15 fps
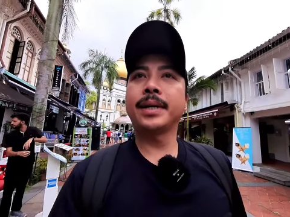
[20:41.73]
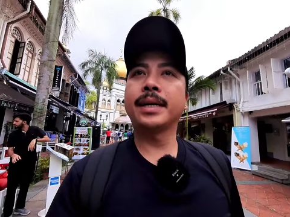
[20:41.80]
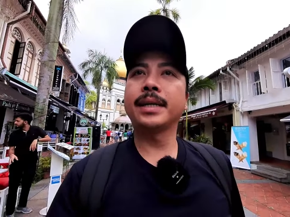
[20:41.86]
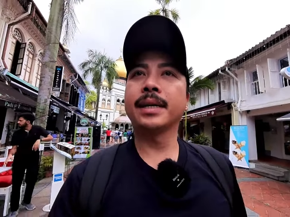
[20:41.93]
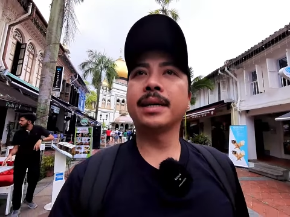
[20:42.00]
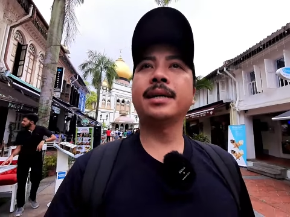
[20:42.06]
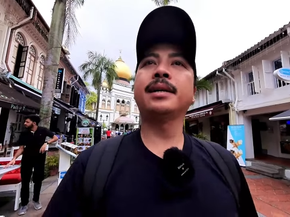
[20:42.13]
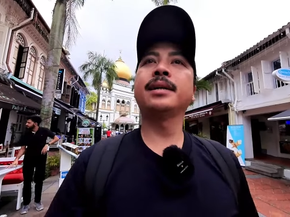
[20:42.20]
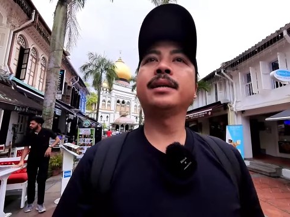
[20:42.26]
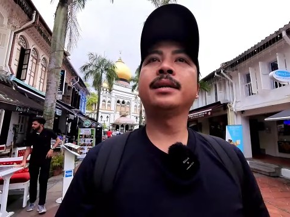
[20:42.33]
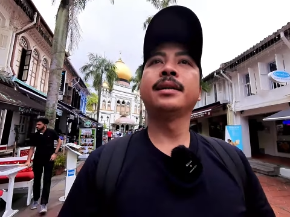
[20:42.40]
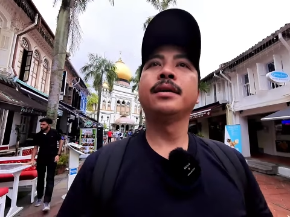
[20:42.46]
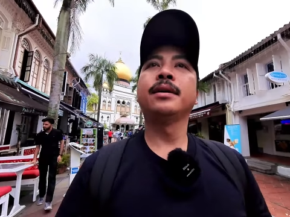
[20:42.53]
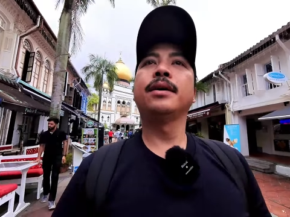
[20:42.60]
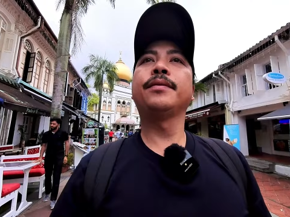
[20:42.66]
but
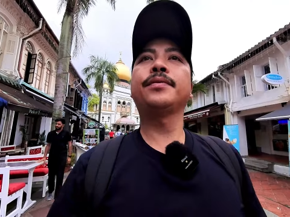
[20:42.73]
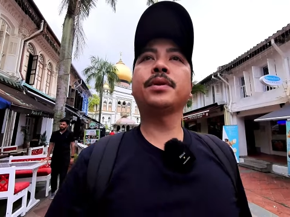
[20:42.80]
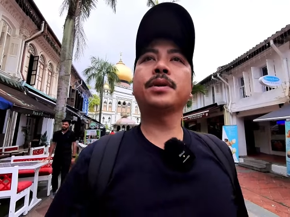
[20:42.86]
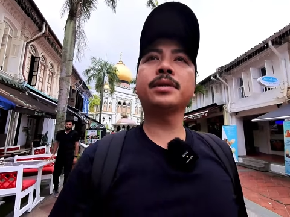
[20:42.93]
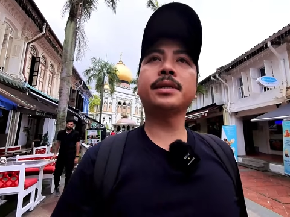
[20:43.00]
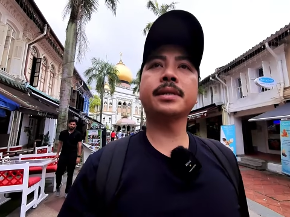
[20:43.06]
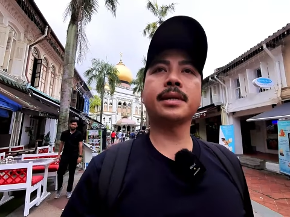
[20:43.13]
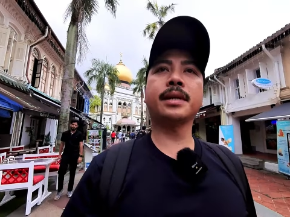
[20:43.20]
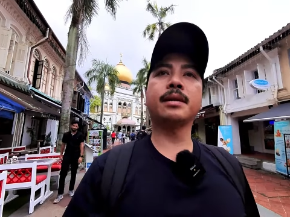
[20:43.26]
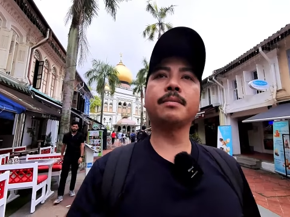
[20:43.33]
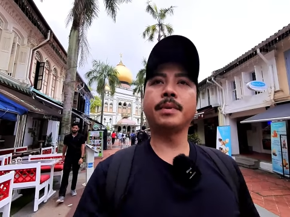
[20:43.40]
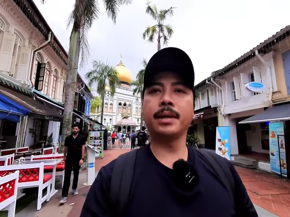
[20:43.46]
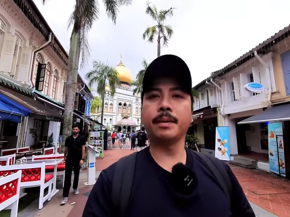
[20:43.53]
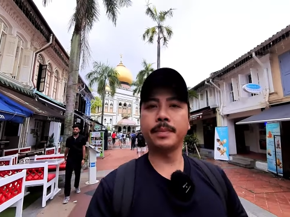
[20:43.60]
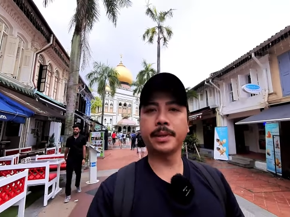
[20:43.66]
of course it's
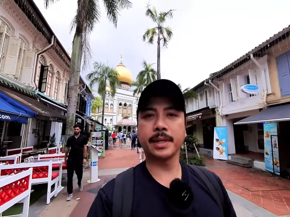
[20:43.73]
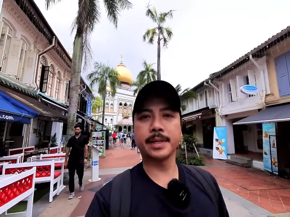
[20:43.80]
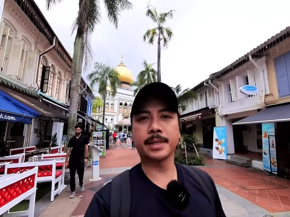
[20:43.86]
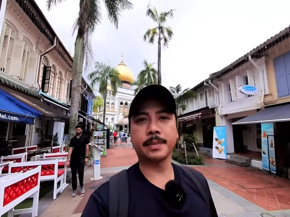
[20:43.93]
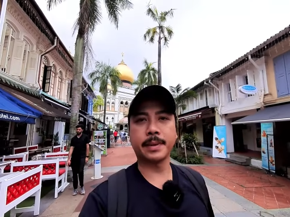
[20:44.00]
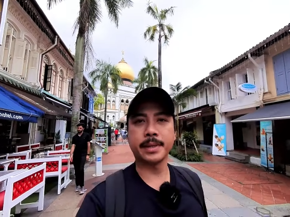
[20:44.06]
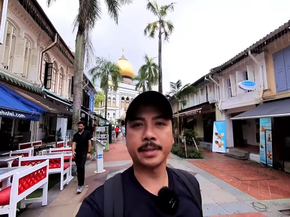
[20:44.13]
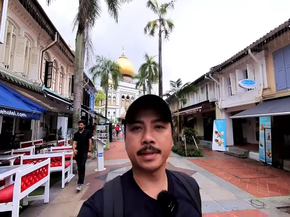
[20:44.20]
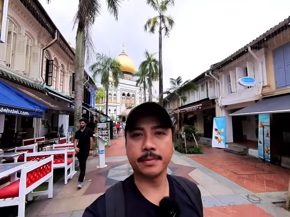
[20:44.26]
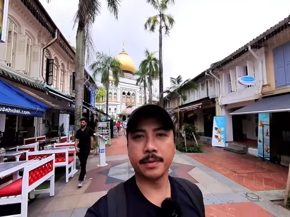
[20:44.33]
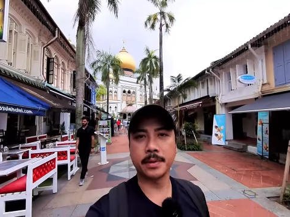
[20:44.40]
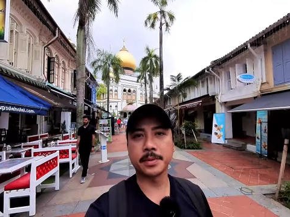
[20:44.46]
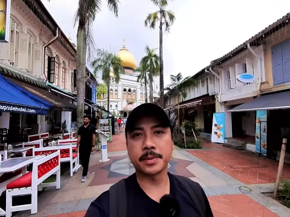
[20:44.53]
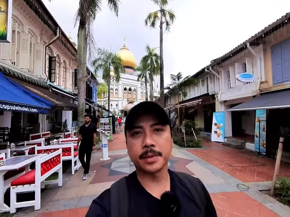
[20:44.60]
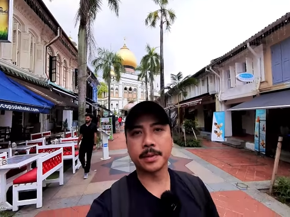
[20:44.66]
gonna be a bit
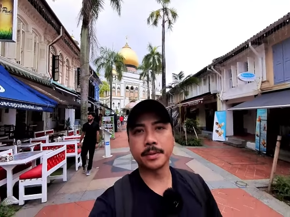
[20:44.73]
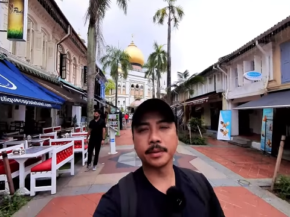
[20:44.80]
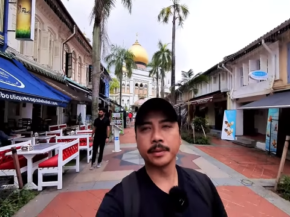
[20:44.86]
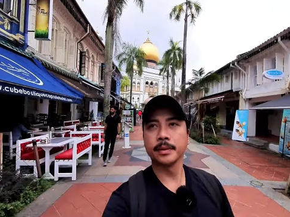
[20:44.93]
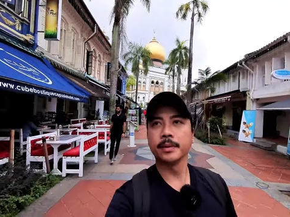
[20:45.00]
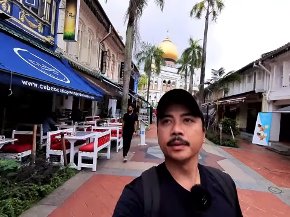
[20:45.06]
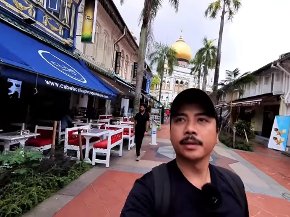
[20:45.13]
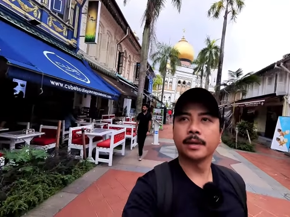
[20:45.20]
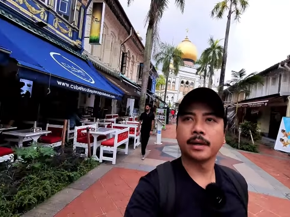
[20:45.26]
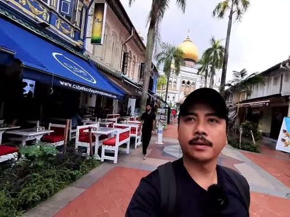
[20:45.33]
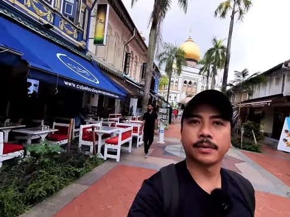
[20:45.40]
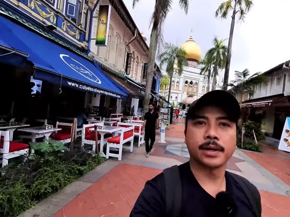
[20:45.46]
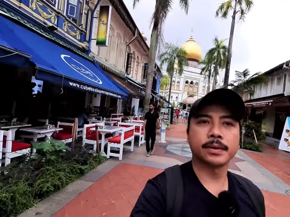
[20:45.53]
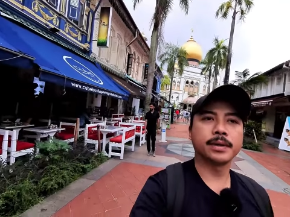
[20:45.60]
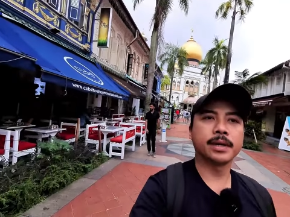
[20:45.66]
expensive also
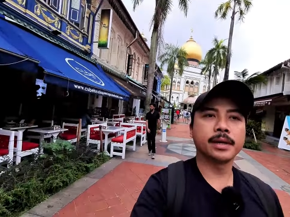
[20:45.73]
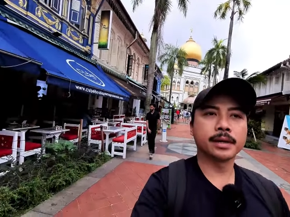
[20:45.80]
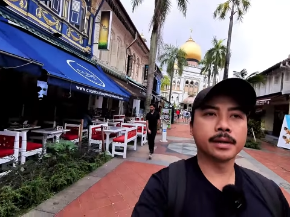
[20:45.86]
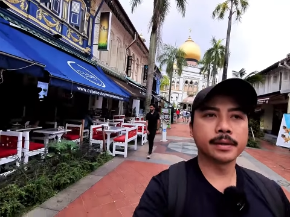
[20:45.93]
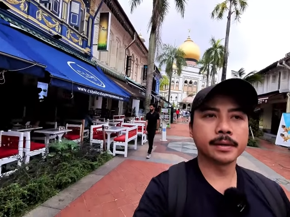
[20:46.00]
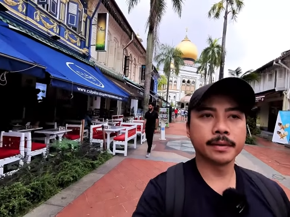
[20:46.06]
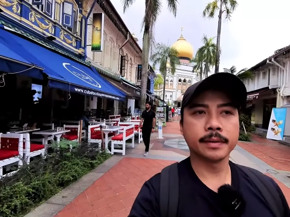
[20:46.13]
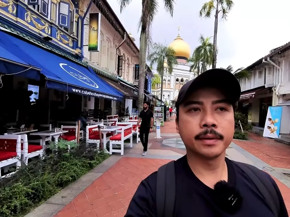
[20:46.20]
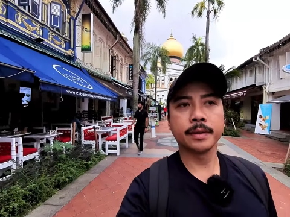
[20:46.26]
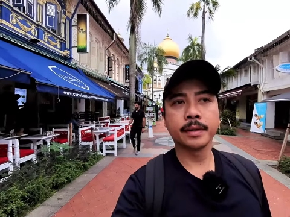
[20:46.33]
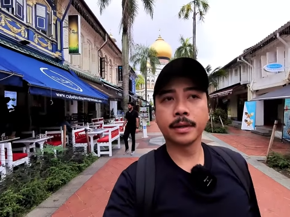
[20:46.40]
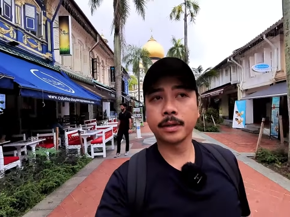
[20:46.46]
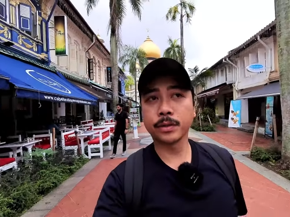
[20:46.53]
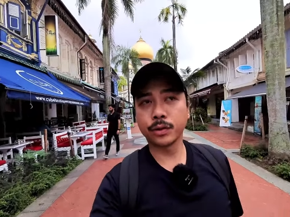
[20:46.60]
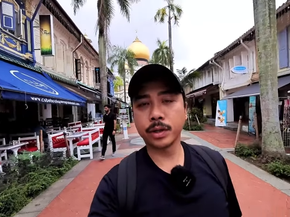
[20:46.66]
around here
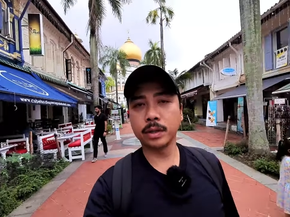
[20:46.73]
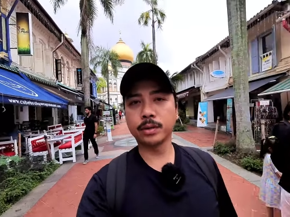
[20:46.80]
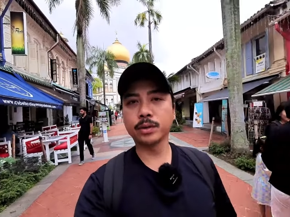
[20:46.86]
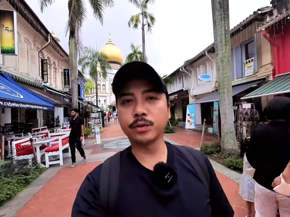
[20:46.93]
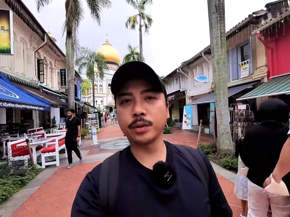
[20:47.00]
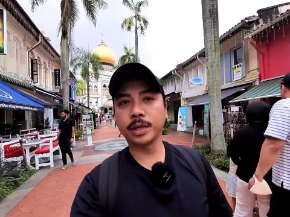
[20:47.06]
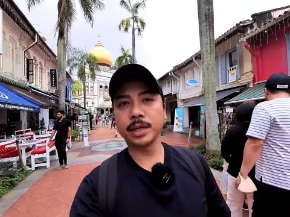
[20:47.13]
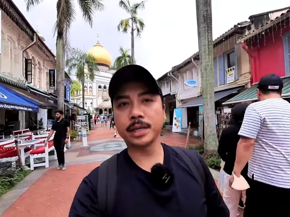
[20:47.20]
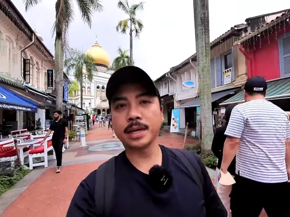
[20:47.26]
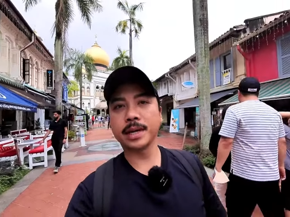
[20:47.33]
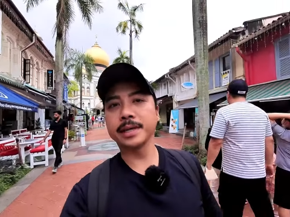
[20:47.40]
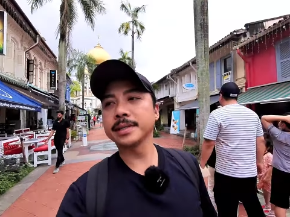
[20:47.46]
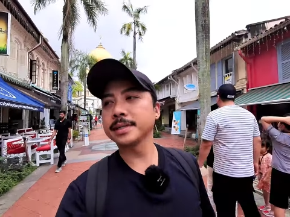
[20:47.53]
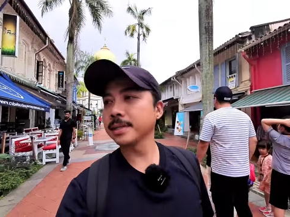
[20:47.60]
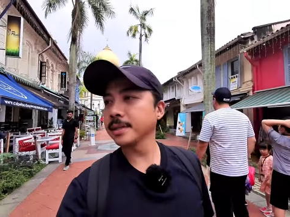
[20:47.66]
it looks
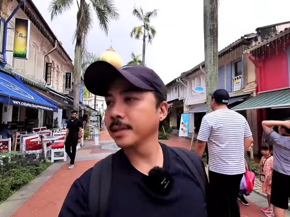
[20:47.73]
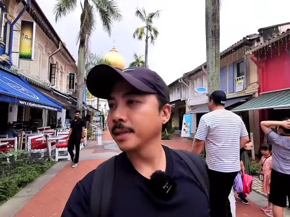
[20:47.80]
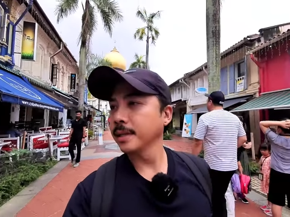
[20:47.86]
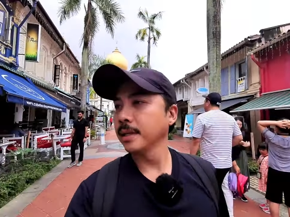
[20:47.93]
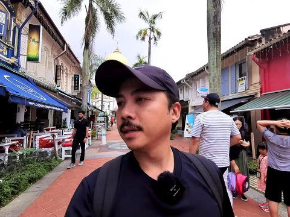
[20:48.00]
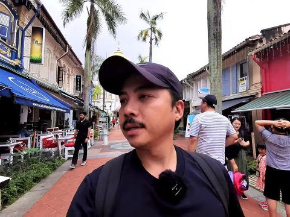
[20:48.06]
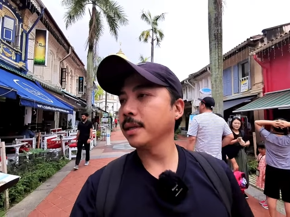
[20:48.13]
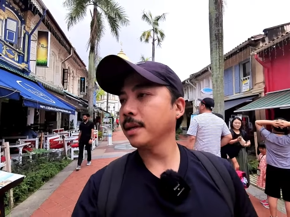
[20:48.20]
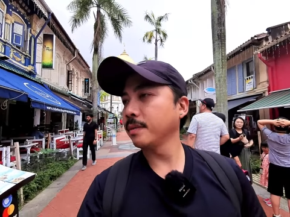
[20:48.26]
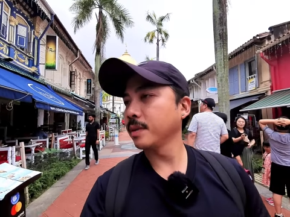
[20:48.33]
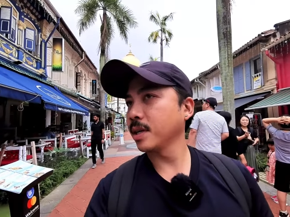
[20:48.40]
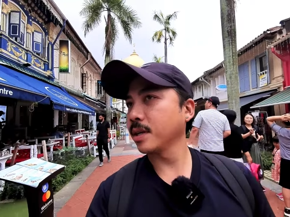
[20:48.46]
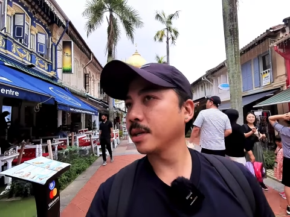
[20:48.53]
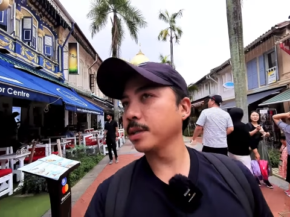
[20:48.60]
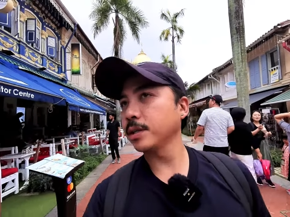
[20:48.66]
really nice
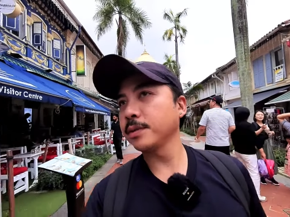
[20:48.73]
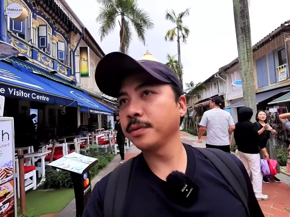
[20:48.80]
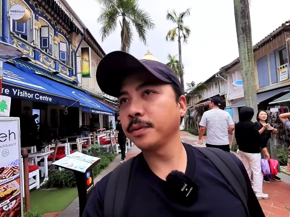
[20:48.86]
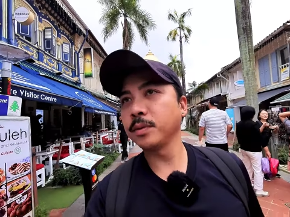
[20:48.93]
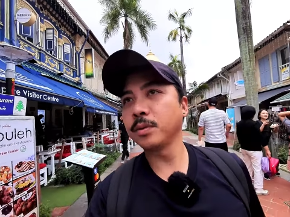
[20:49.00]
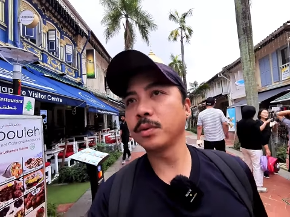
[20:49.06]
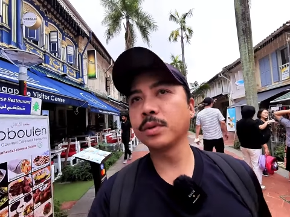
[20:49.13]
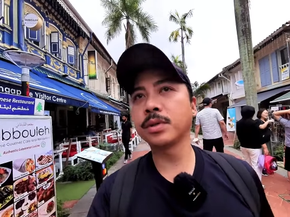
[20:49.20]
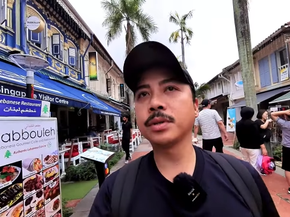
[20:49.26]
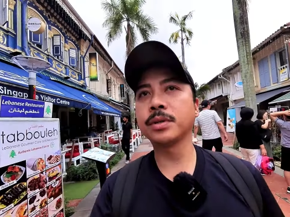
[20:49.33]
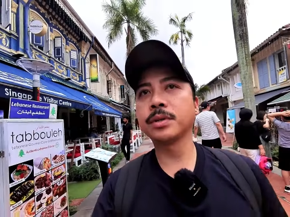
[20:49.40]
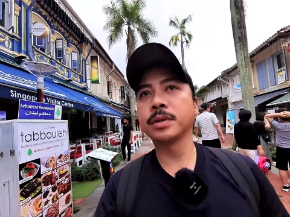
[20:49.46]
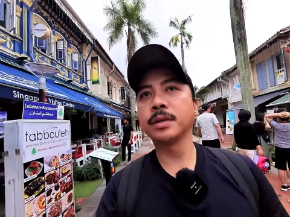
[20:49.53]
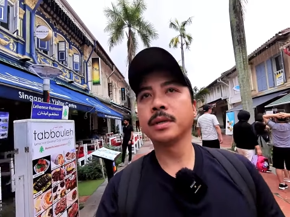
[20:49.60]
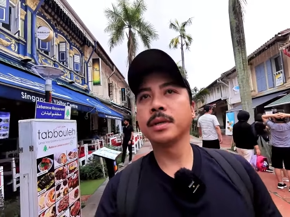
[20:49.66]
they have Turkish
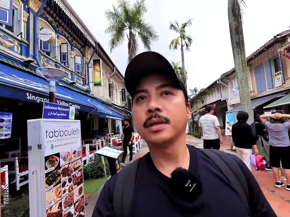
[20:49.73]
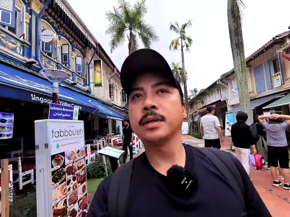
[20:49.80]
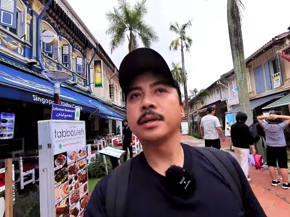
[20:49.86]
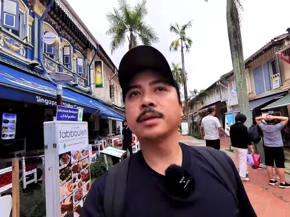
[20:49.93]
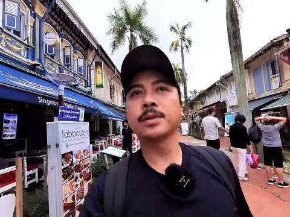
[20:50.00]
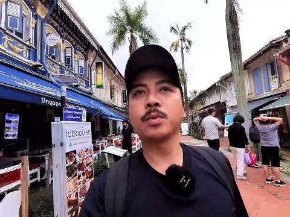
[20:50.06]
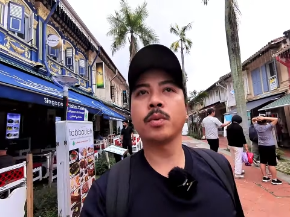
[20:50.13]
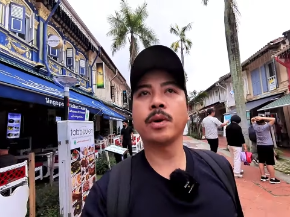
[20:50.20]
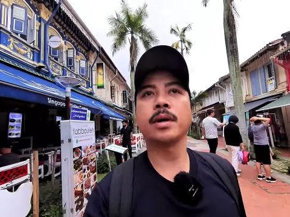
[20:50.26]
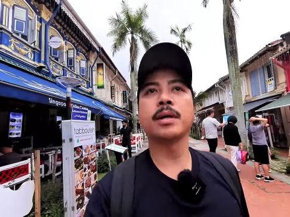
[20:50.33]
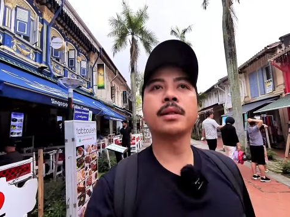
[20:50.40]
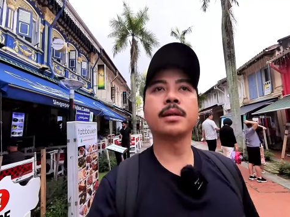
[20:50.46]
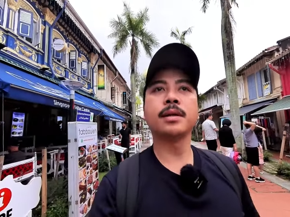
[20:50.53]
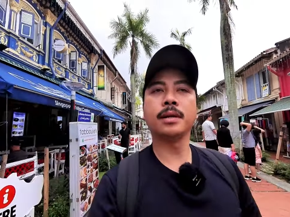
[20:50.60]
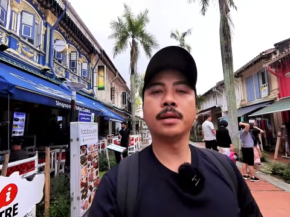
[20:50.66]
food as
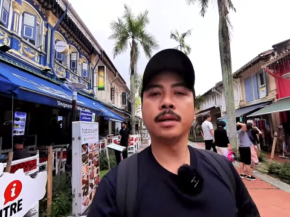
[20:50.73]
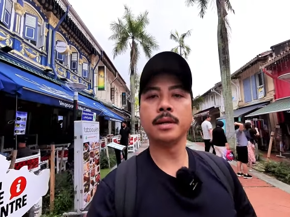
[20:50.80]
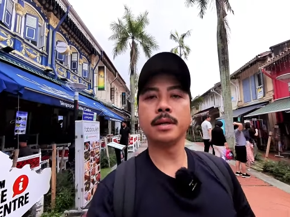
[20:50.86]
well